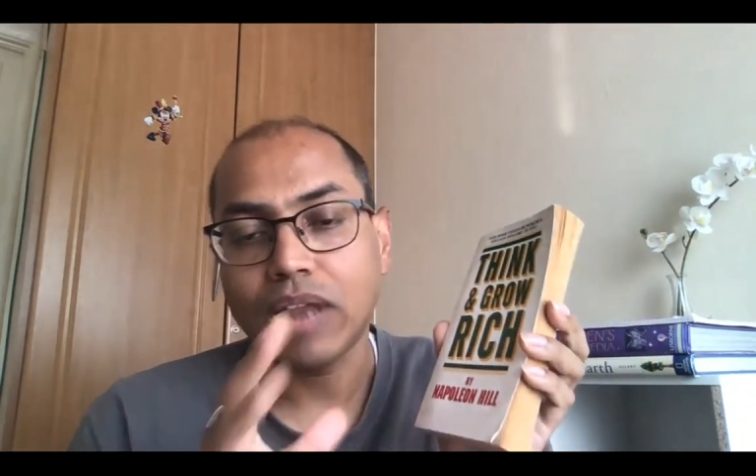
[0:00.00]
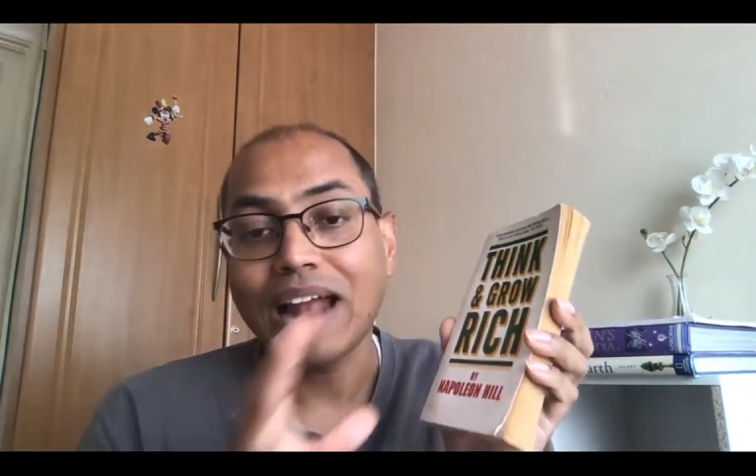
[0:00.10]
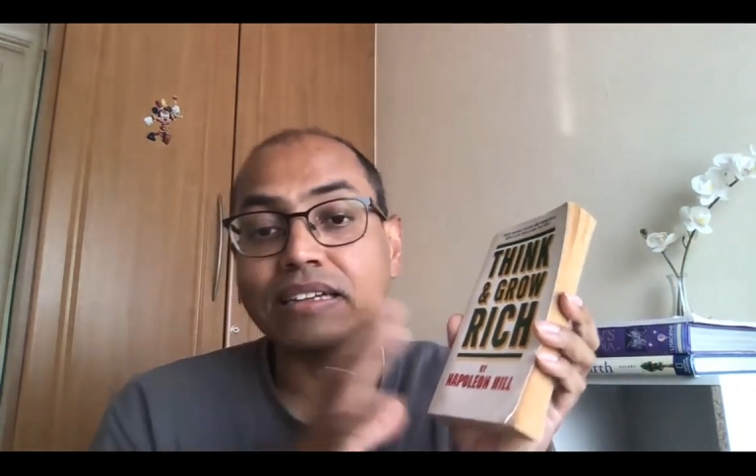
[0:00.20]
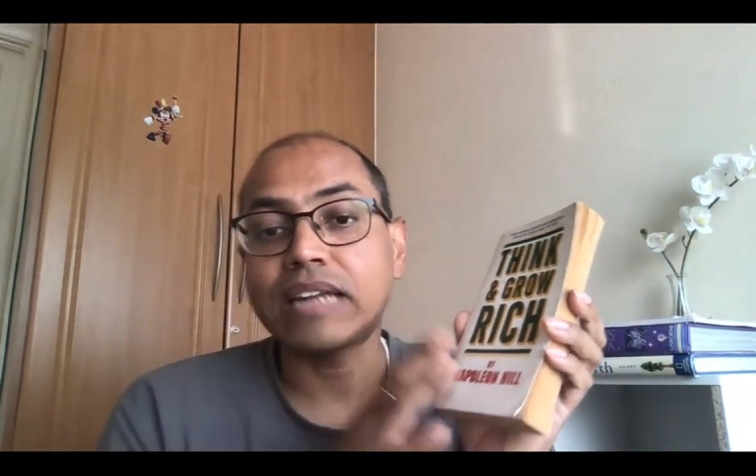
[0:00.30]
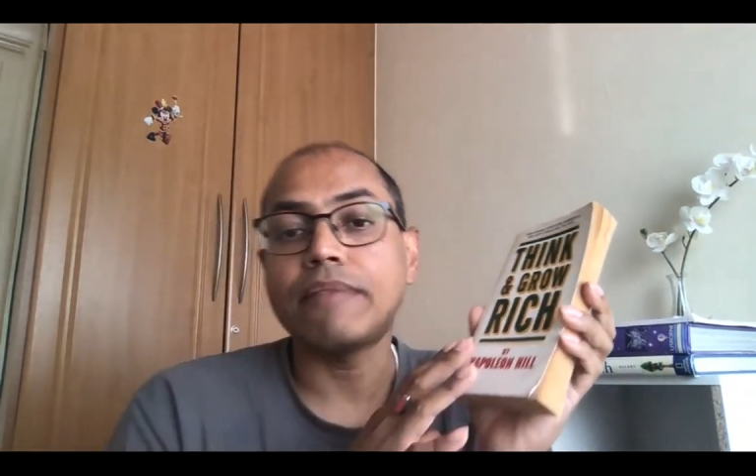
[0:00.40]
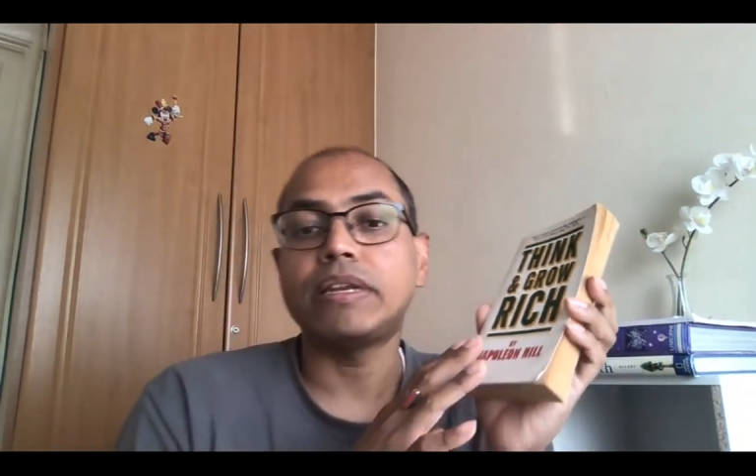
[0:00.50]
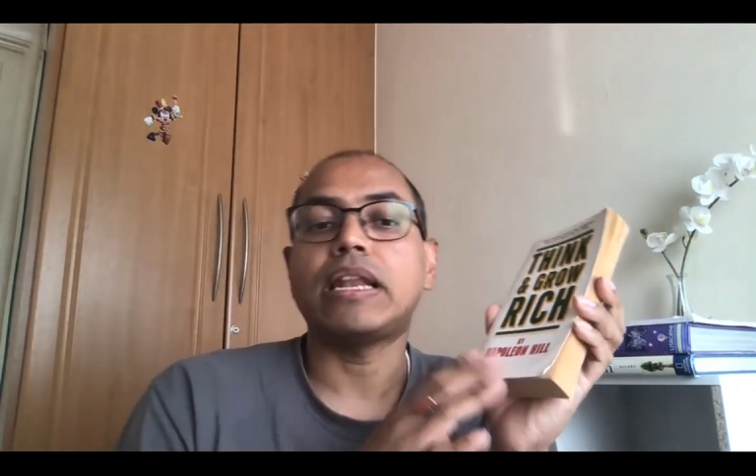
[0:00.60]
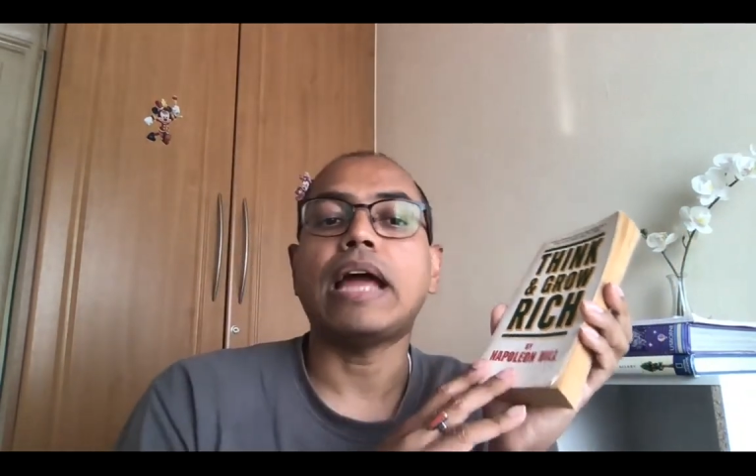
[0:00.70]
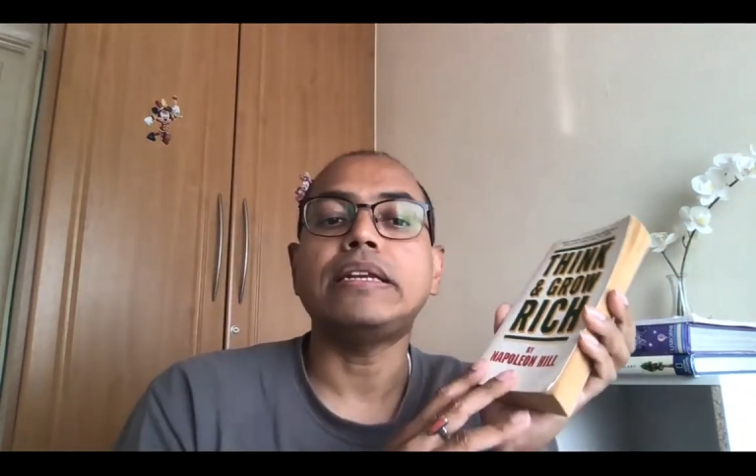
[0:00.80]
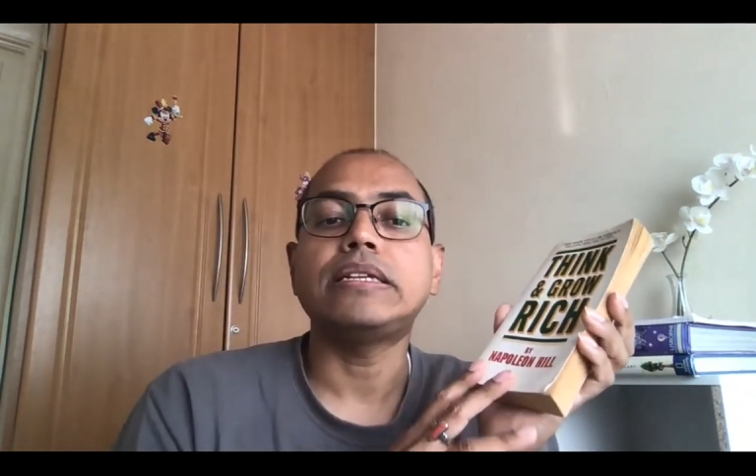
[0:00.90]
that time in
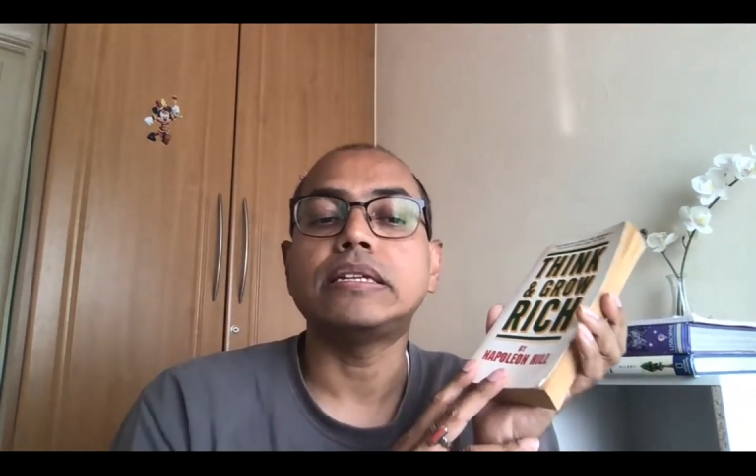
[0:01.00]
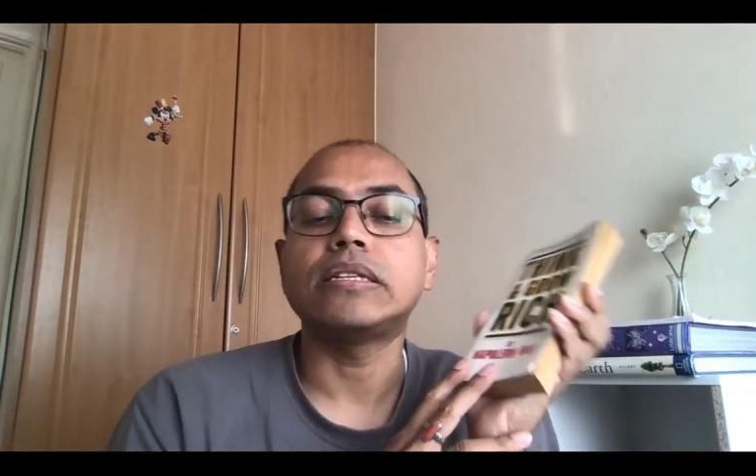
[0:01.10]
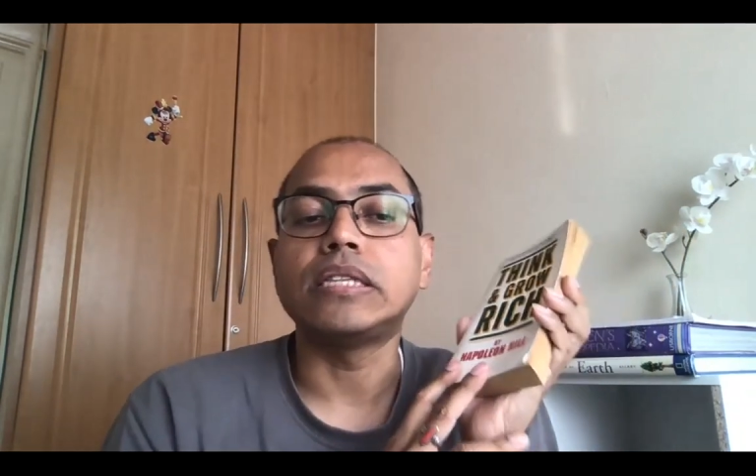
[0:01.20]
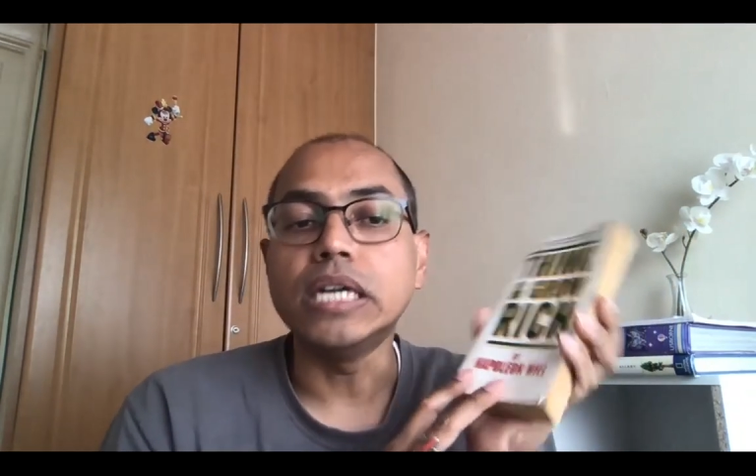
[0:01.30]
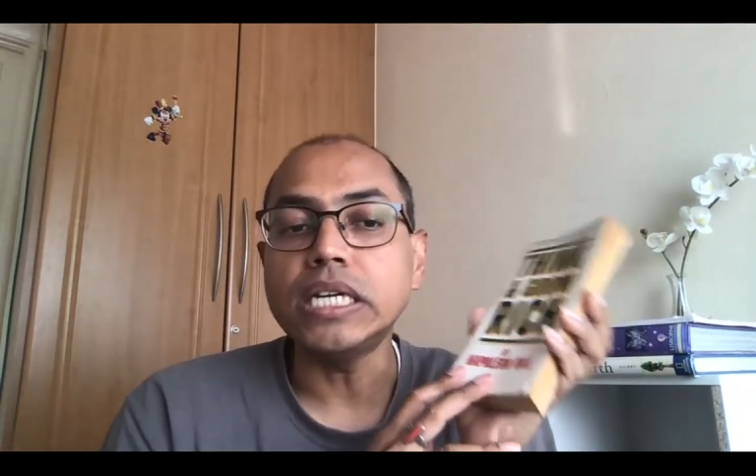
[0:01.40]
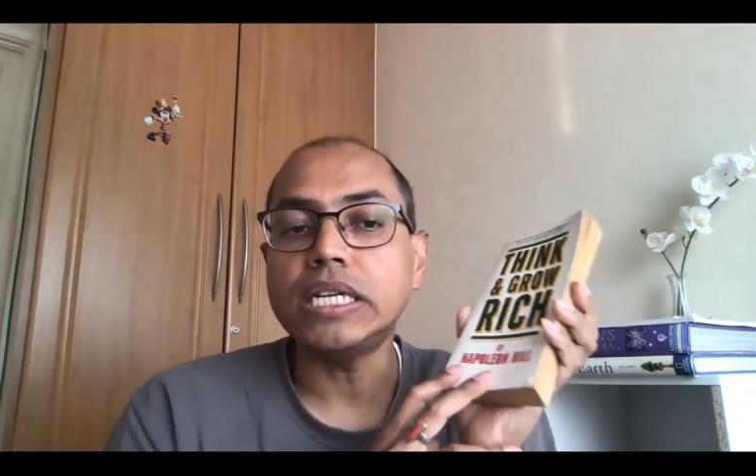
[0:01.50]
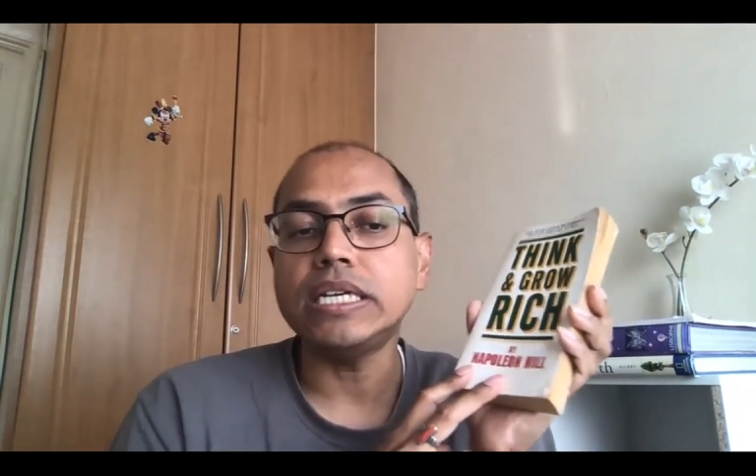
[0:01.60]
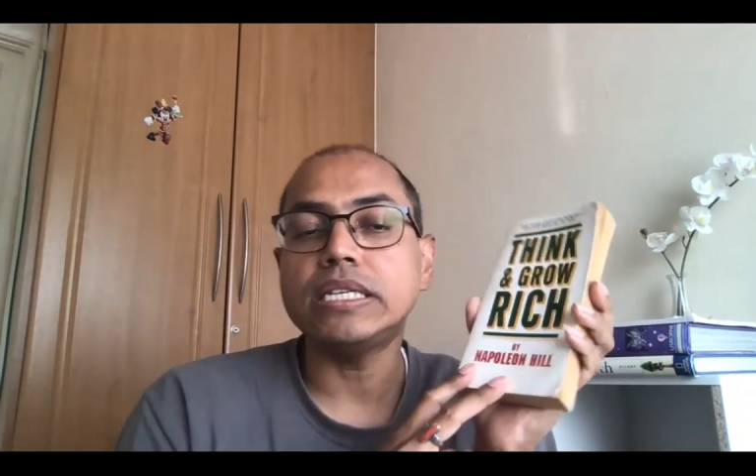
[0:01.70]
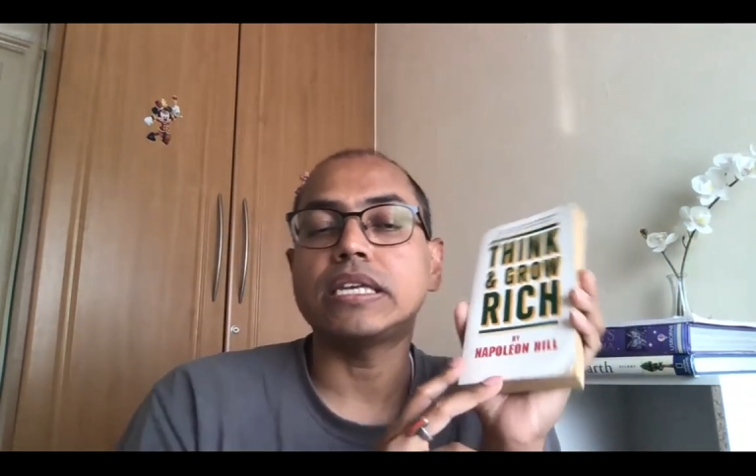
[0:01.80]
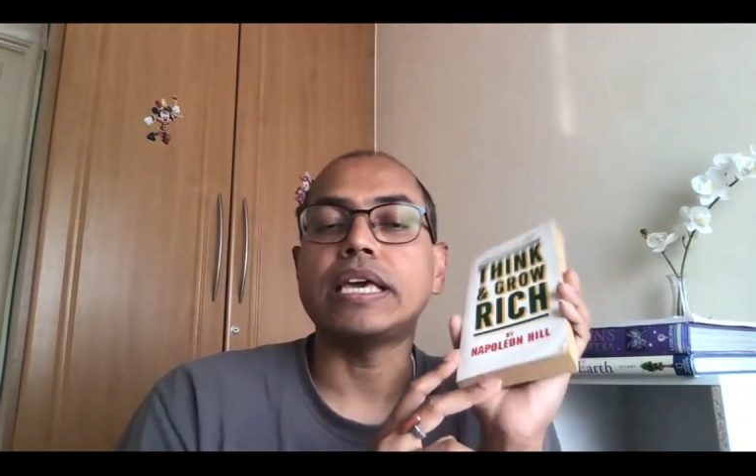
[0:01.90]

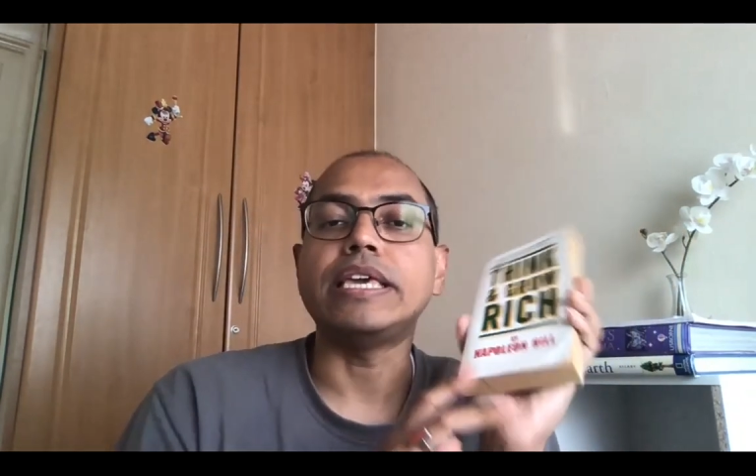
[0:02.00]
1930s,